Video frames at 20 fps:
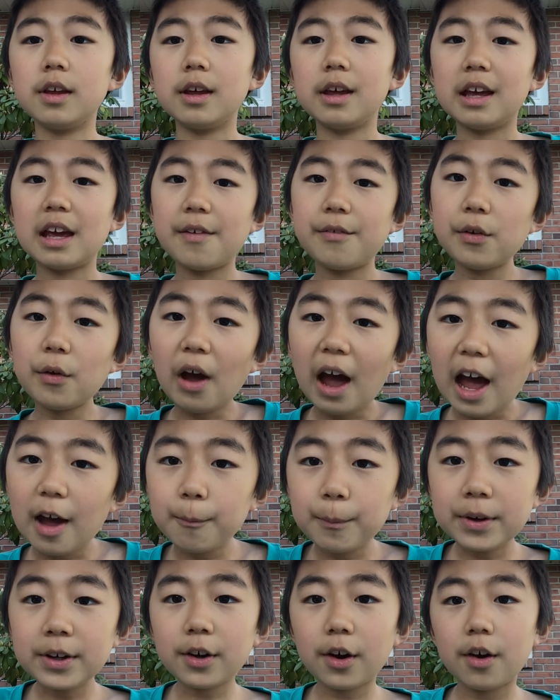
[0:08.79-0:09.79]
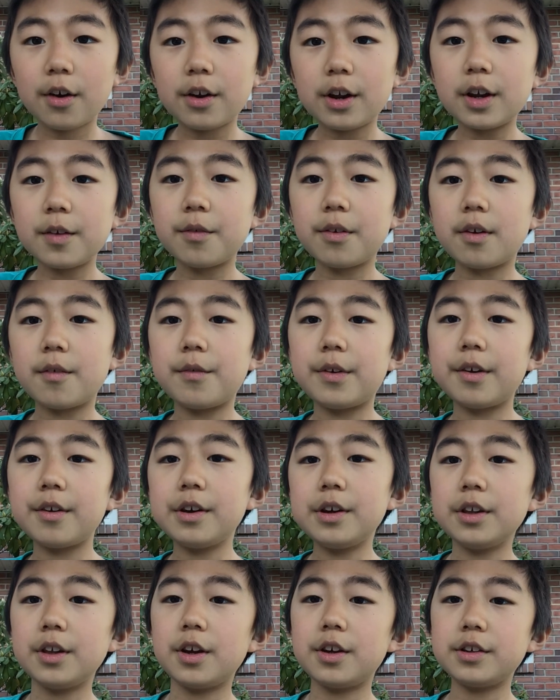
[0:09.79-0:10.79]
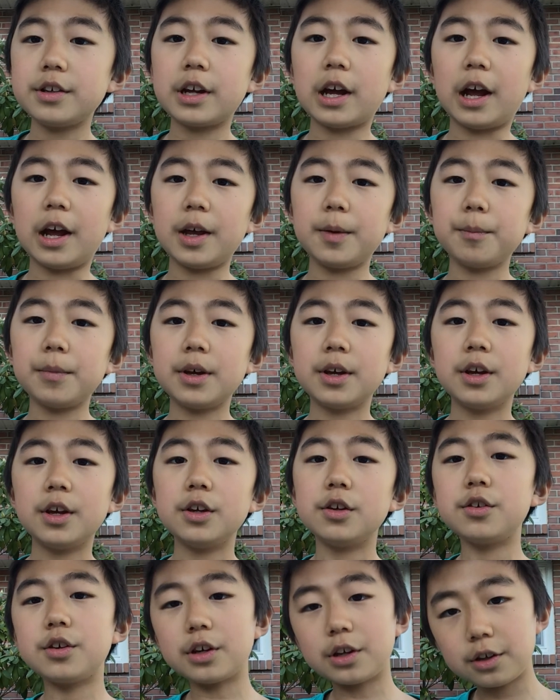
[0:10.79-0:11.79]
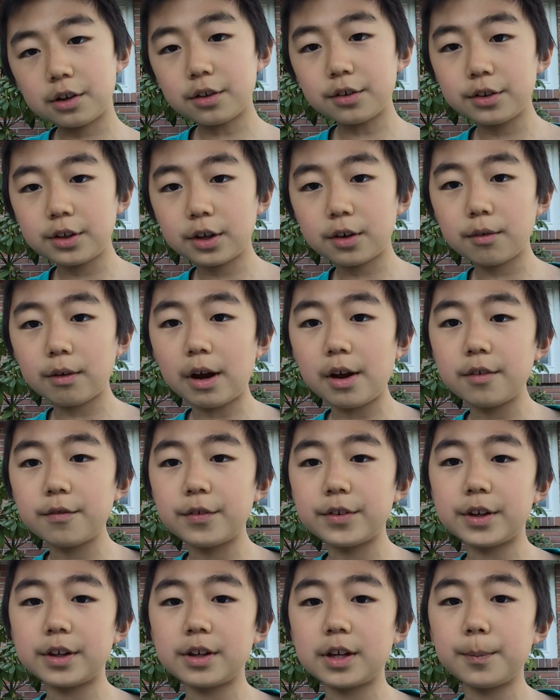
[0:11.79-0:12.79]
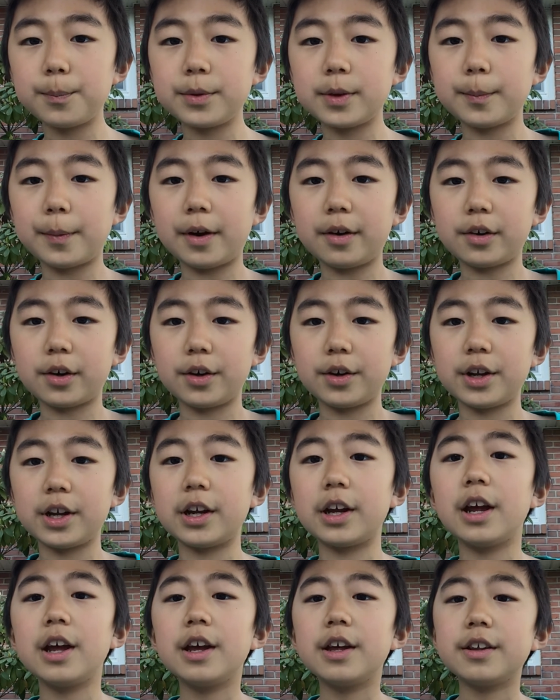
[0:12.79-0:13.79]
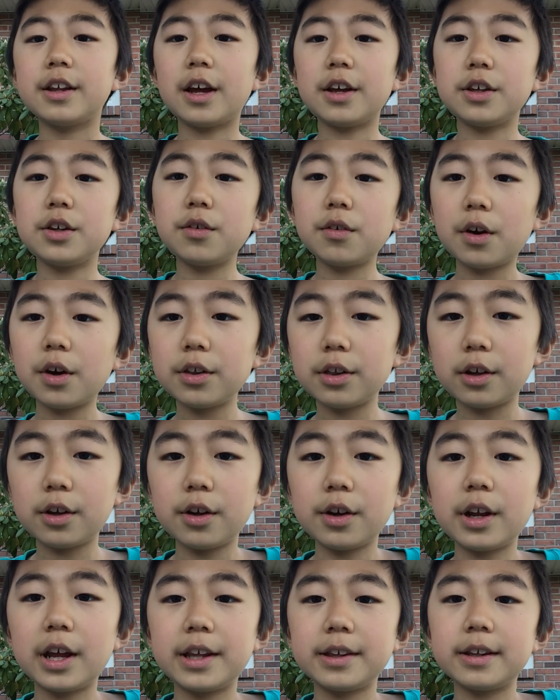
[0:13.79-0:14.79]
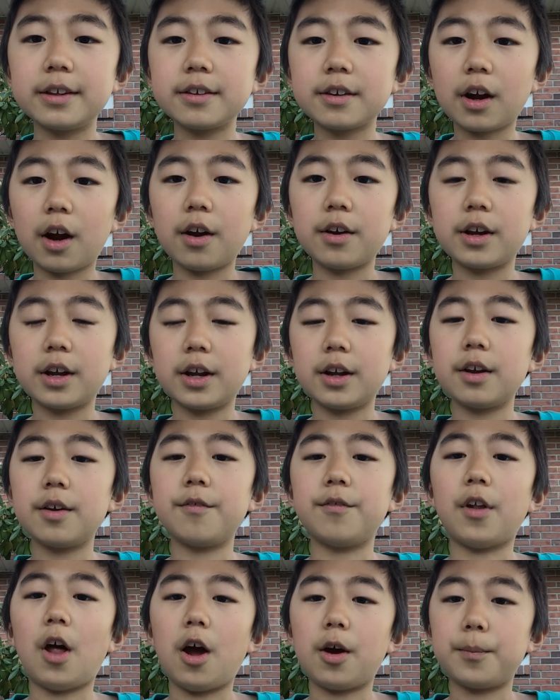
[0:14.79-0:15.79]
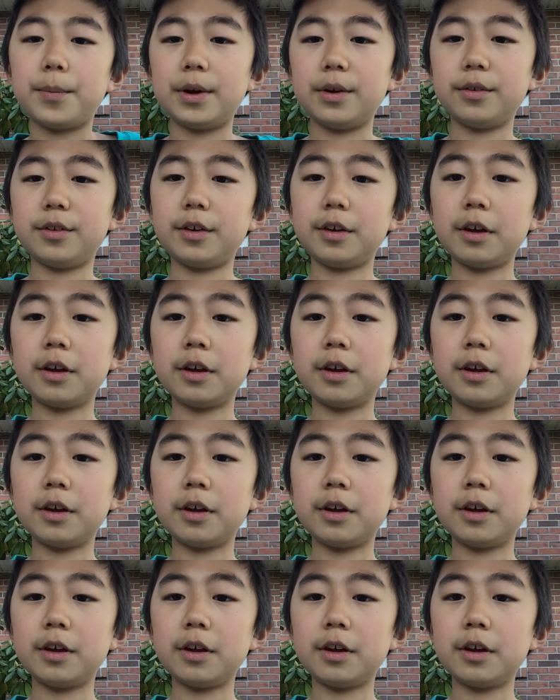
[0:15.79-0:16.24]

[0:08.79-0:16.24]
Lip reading: If you have been gardening for a very long time, you should still stick around for the tips about gardening that you could learn in this gardening vlog post.